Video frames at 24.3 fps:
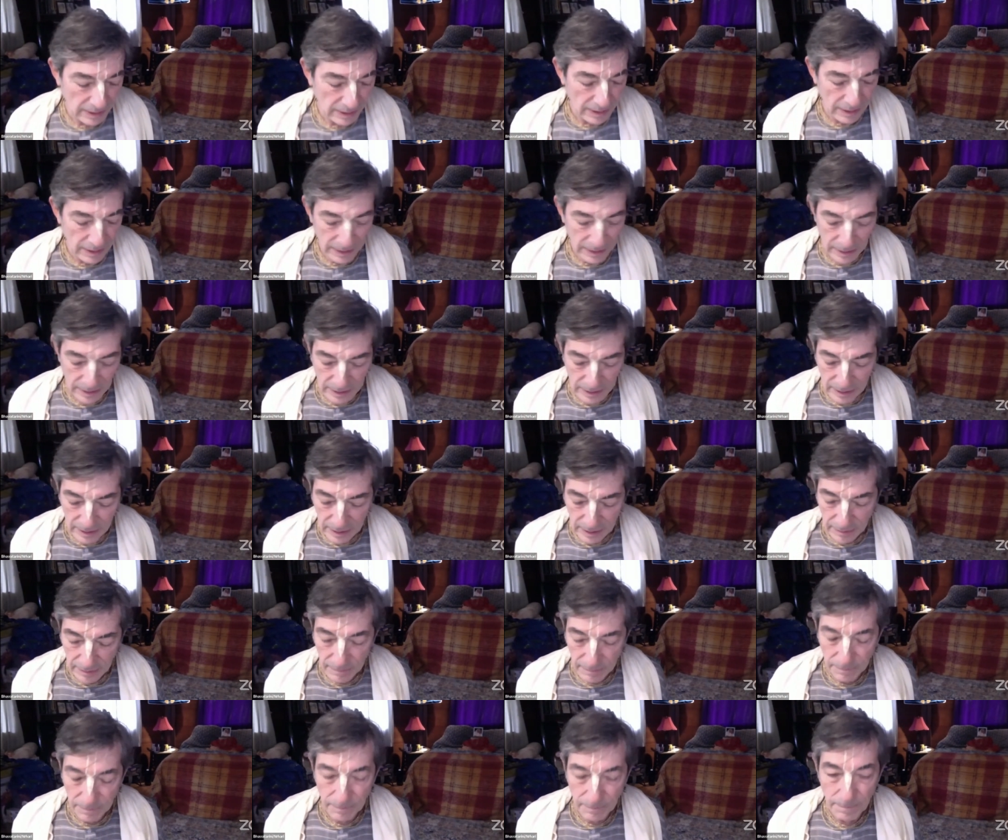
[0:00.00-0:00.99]
and
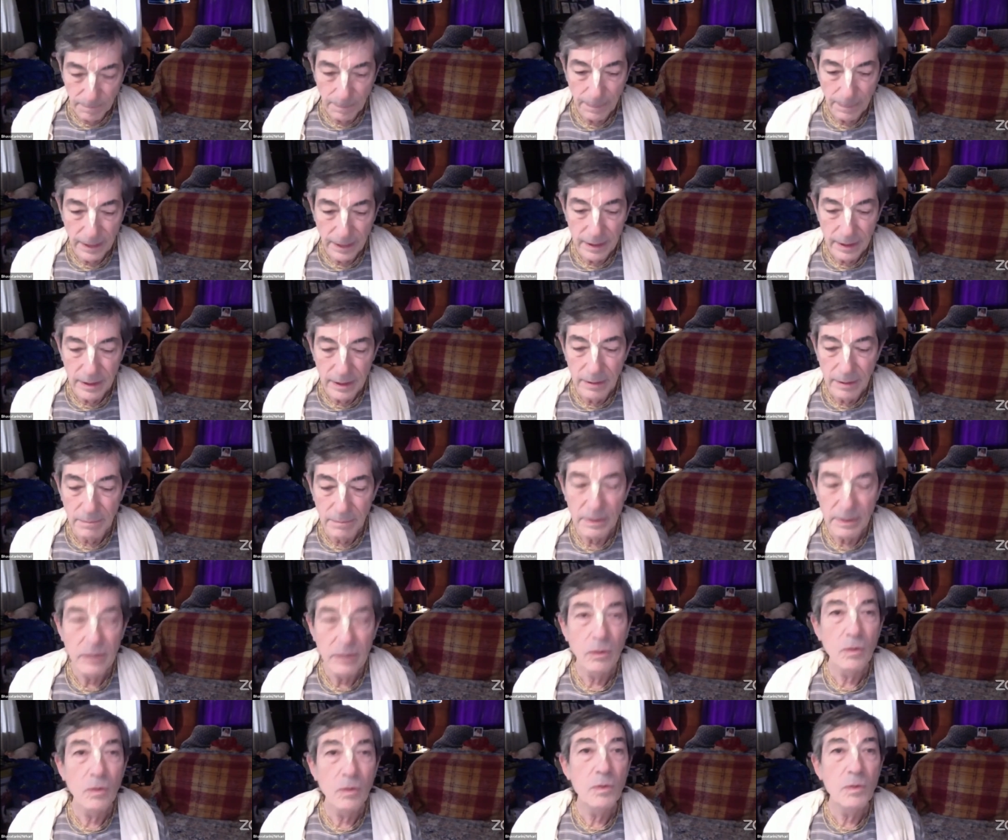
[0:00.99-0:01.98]
um,
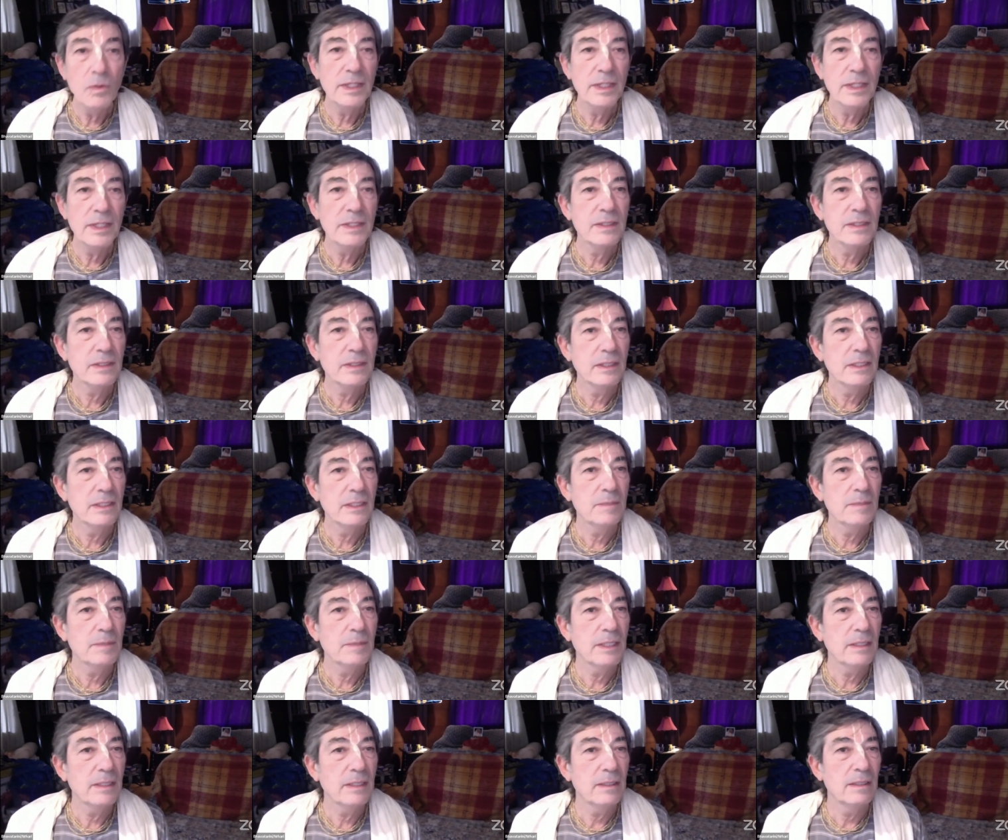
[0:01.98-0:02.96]
but always it's
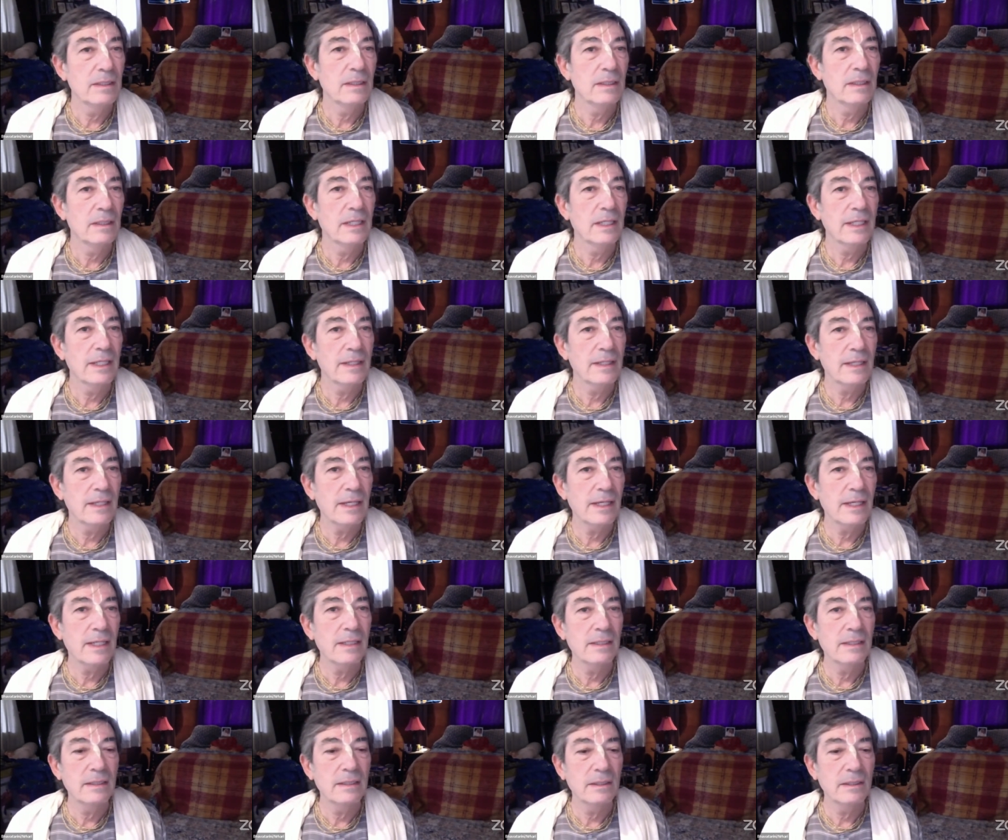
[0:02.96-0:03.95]
been like
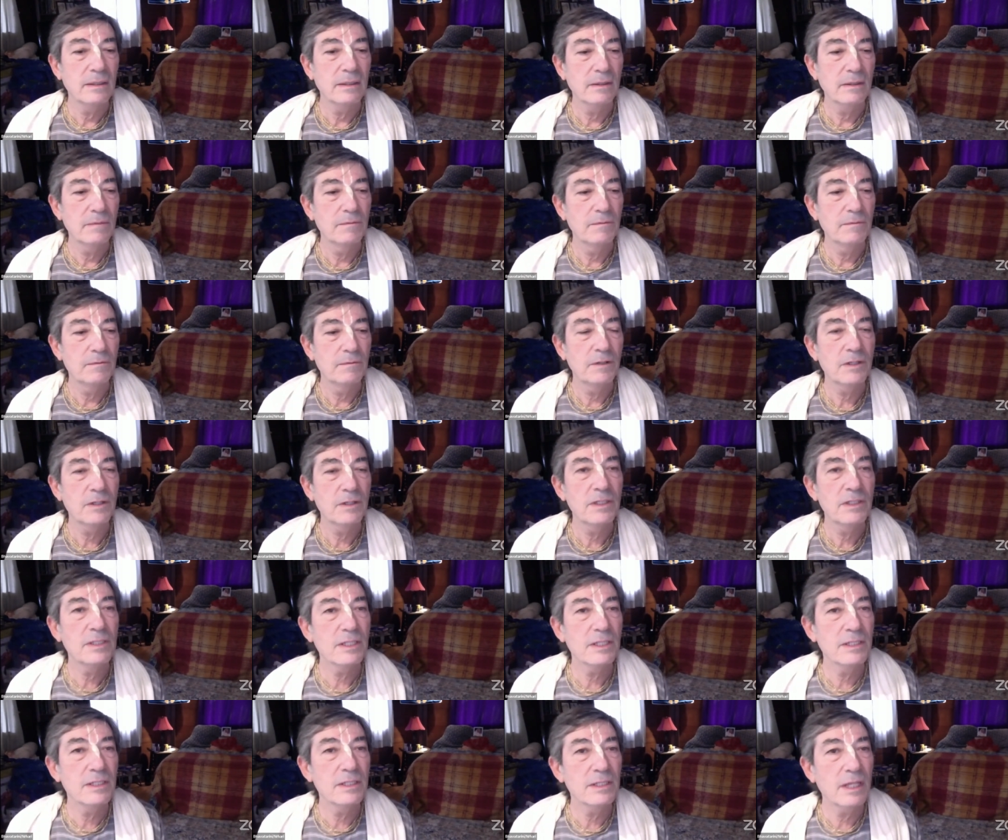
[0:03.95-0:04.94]
that. Uh,
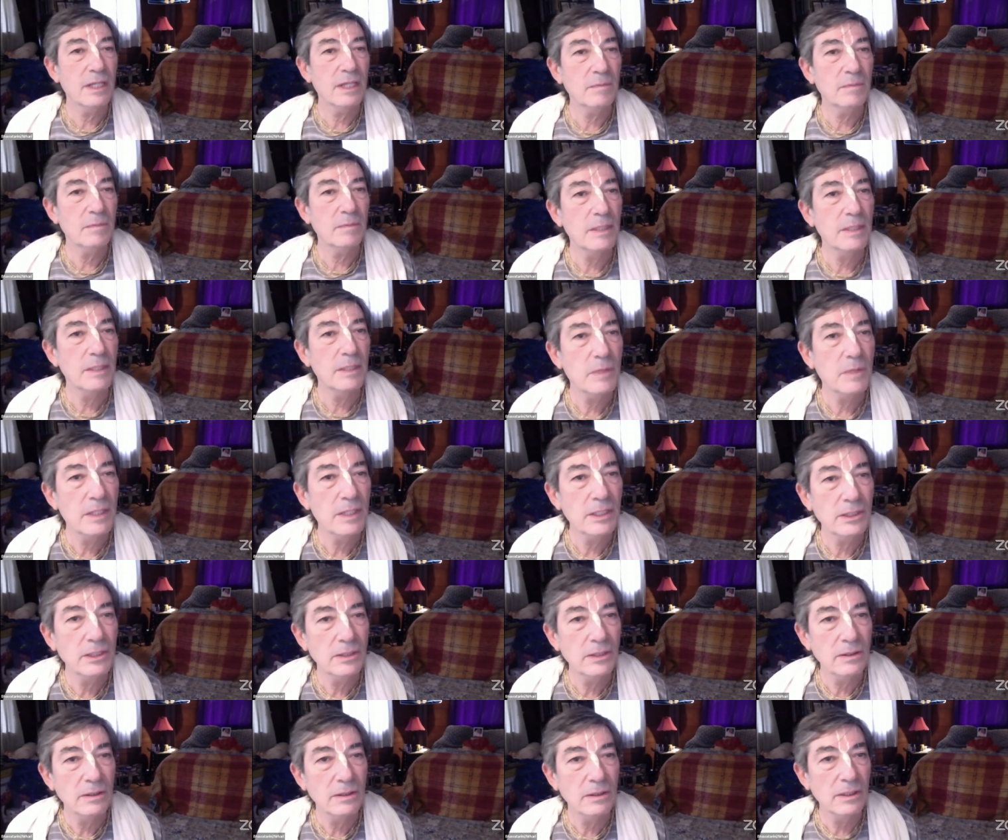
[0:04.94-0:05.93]
first, the sound
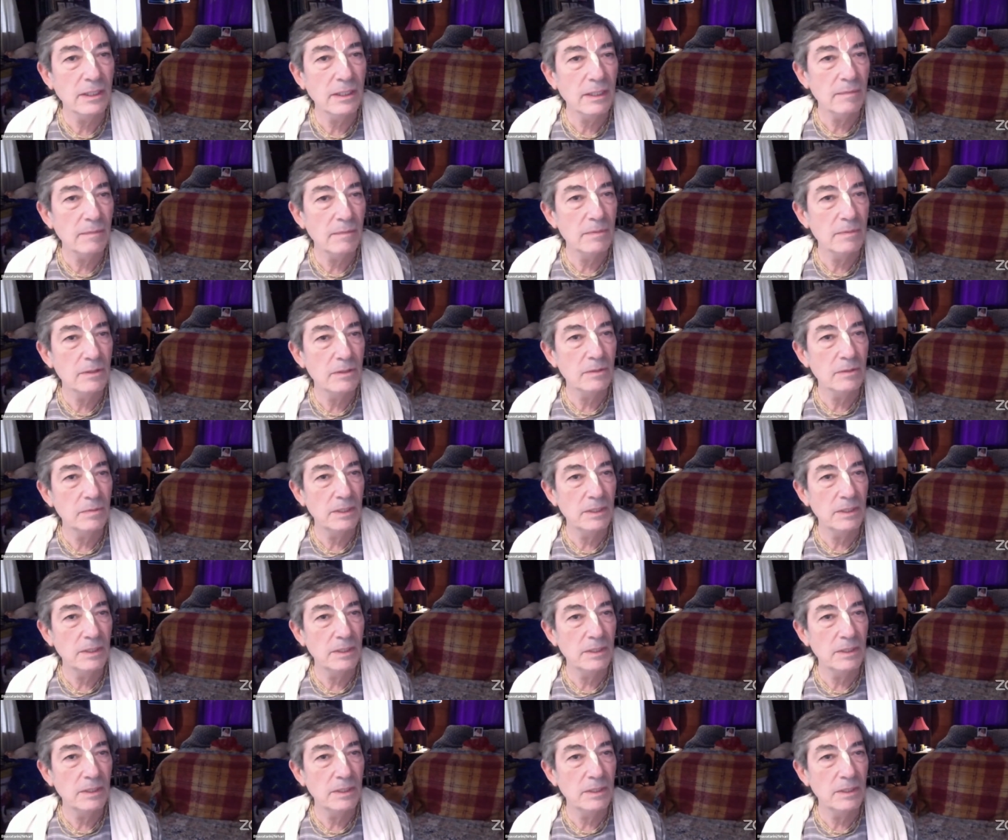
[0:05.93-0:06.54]
vibration came to